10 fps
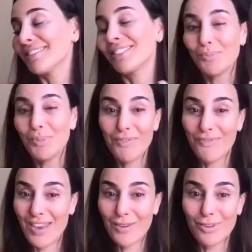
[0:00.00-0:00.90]
just my
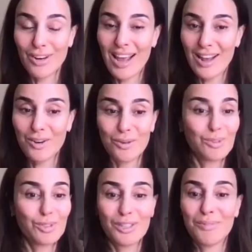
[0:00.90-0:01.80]
favorite at home
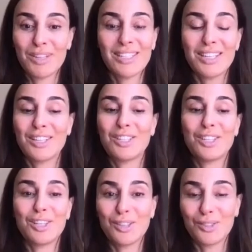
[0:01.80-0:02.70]
treatment to
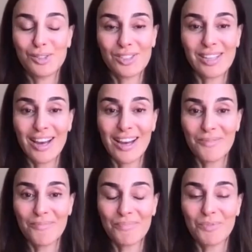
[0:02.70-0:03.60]
use
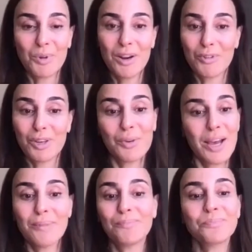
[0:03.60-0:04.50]
um, whenever you
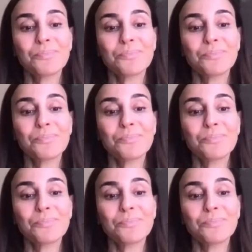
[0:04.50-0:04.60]
can.